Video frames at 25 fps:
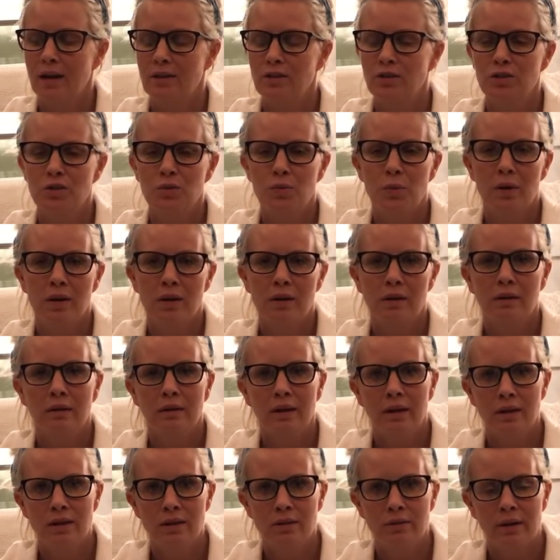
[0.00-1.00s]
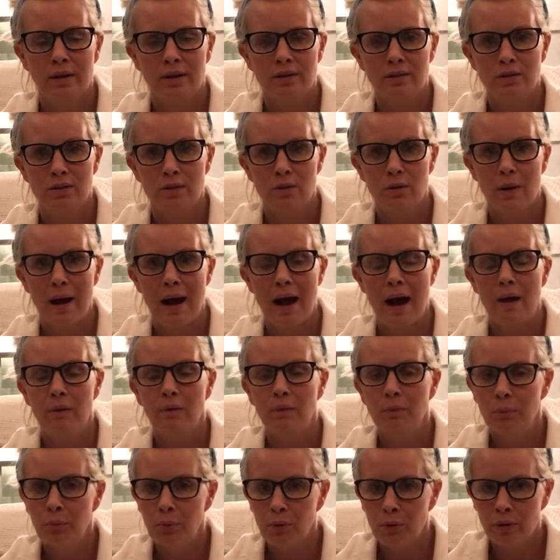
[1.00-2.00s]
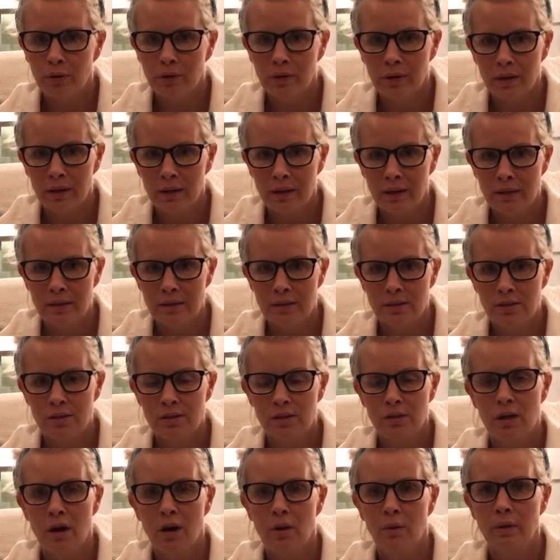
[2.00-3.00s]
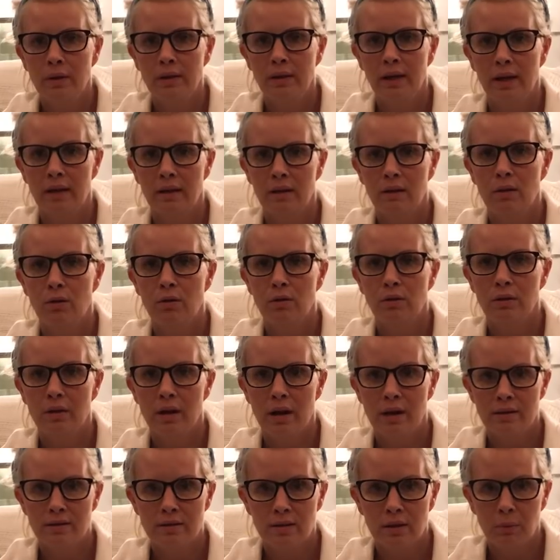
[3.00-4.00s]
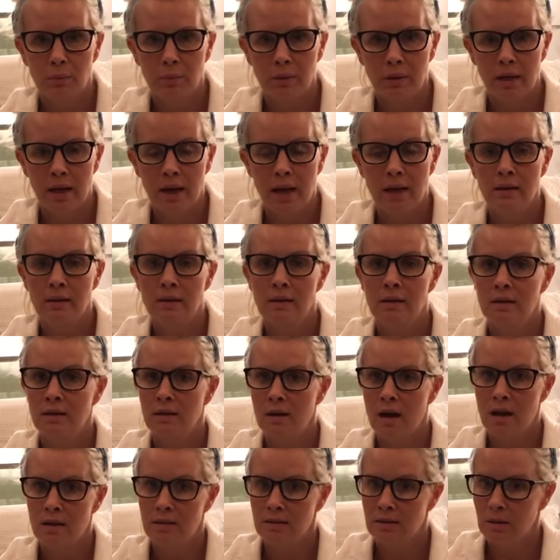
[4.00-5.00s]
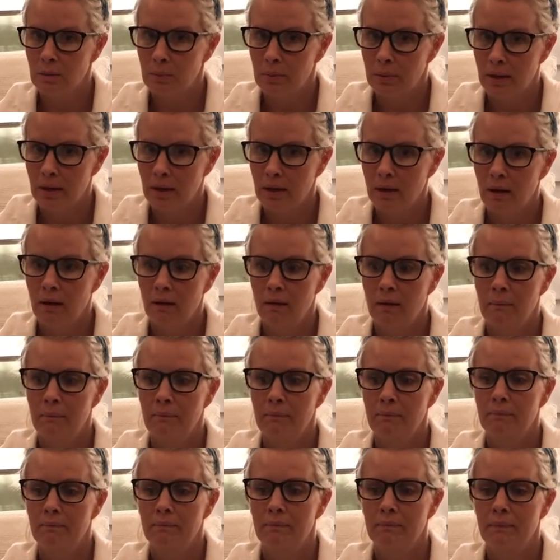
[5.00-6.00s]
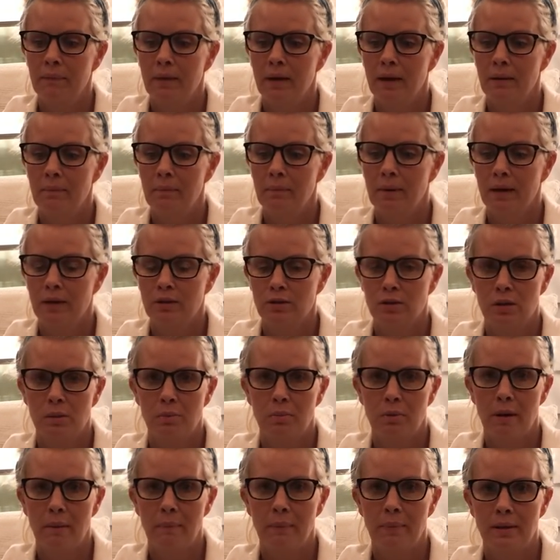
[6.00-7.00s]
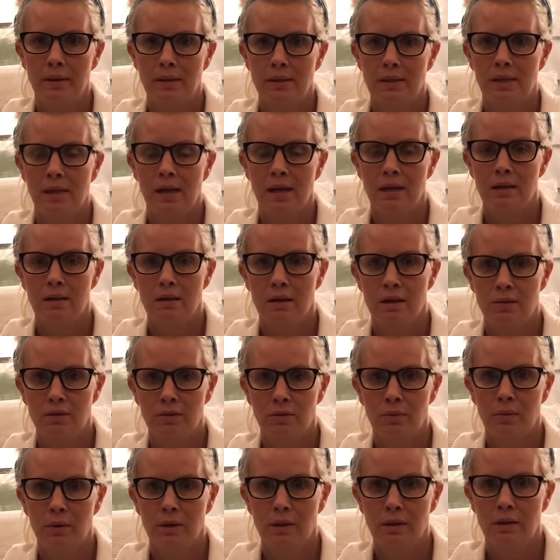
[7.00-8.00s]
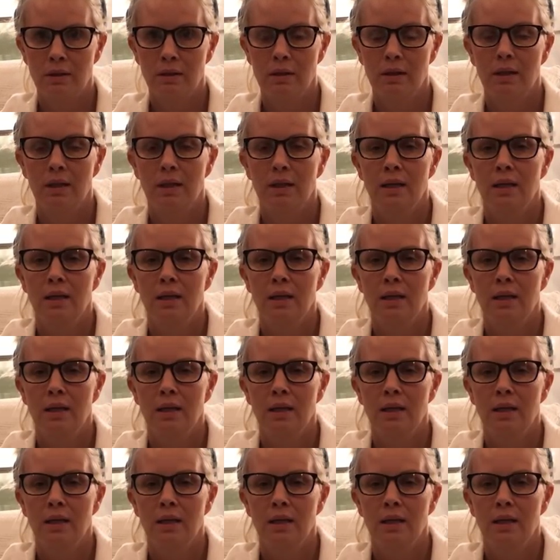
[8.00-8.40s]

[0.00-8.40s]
just wanted to let you guys know how important it is to go and get a colonoscopy and an endoscopy. I'm actually prepping to get another one